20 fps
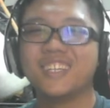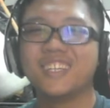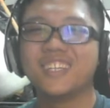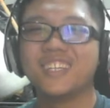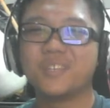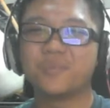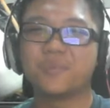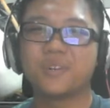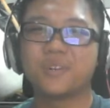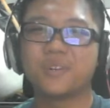
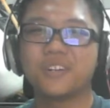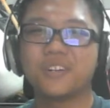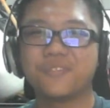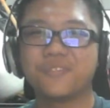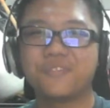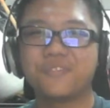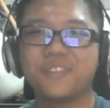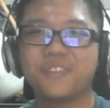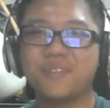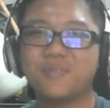The world
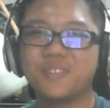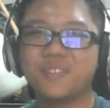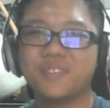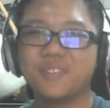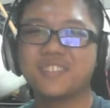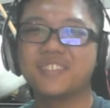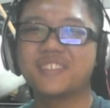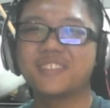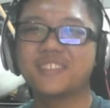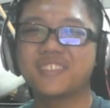
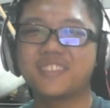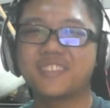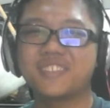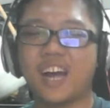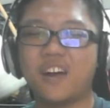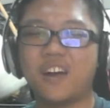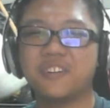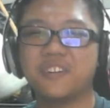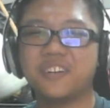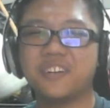famous
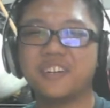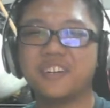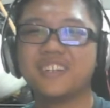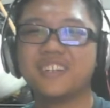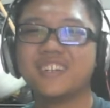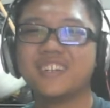scour.